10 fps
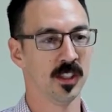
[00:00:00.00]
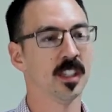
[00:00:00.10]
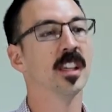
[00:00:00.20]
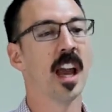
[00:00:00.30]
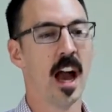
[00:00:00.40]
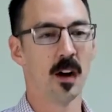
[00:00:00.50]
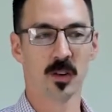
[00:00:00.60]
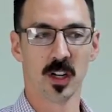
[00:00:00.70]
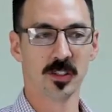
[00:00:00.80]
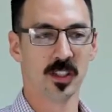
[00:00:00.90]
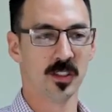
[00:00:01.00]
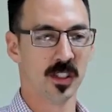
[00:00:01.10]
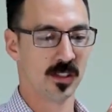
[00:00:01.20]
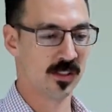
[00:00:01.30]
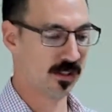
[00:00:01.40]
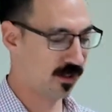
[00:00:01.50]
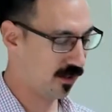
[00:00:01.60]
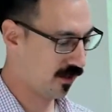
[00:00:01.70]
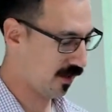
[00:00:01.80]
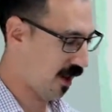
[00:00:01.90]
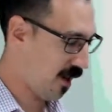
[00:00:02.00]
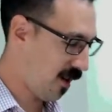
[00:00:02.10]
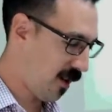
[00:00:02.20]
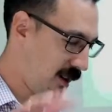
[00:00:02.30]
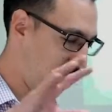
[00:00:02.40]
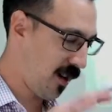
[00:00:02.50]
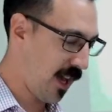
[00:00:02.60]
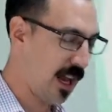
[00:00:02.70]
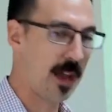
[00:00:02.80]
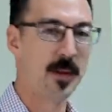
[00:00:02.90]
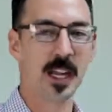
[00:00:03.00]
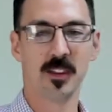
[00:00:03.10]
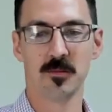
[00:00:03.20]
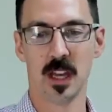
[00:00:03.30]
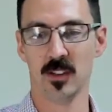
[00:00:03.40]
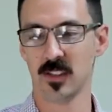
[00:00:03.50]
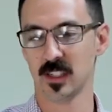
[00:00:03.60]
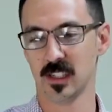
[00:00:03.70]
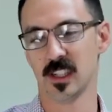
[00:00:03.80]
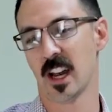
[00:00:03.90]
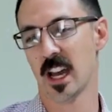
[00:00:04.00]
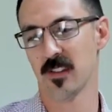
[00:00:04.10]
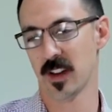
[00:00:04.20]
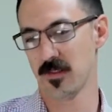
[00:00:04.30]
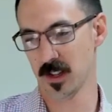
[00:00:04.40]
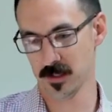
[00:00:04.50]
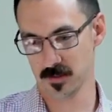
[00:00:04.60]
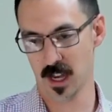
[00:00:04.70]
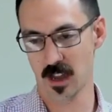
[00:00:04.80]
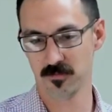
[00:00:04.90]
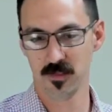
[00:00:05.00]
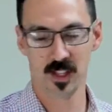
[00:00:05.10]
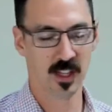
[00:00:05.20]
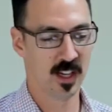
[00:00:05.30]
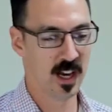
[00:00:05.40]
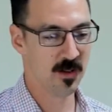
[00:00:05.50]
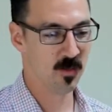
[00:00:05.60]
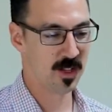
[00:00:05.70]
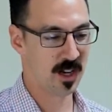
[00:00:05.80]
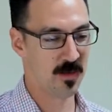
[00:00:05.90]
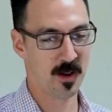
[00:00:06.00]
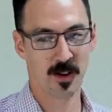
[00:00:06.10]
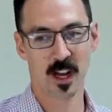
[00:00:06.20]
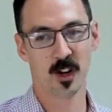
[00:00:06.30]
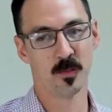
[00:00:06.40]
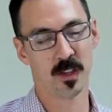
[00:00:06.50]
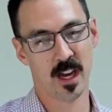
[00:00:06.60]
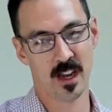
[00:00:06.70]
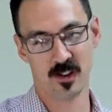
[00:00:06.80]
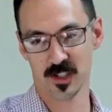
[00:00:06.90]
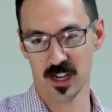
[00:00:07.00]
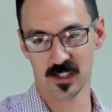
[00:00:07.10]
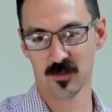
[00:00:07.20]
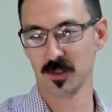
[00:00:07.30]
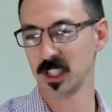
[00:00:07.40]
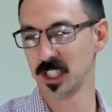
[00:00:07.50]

Yeah, what I'll do is, and I might even tonight if I find some time, which I may or may not. I heard you guys have really